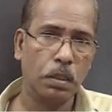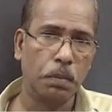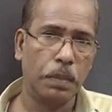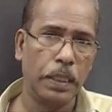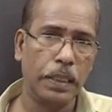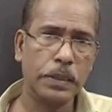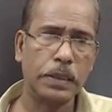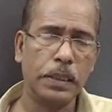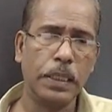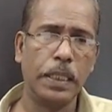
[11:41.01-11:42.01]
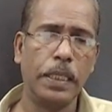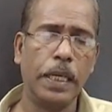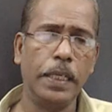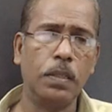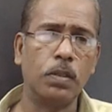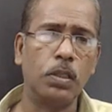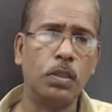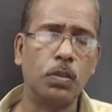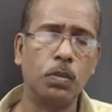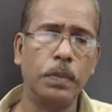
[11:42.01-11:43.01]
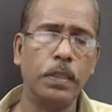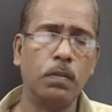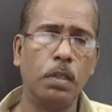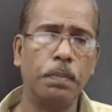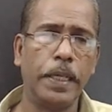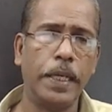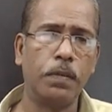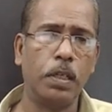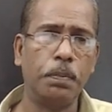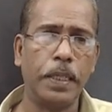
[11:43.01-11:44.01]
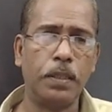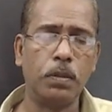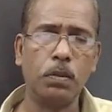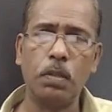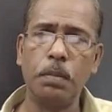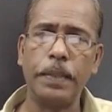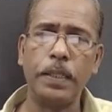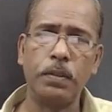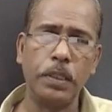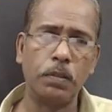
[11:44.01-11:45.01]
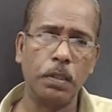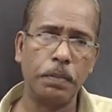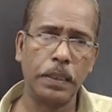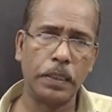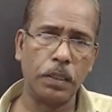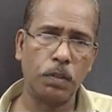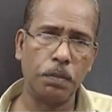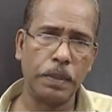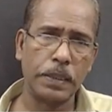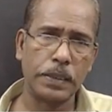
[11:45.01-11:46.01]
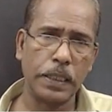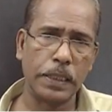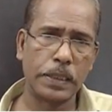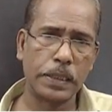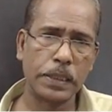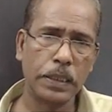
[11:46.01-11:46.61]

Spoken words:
Minus, here a equal to 2 means 1 by a 1 by 2, 1 by 2 into 1 by 3, 1 by 6.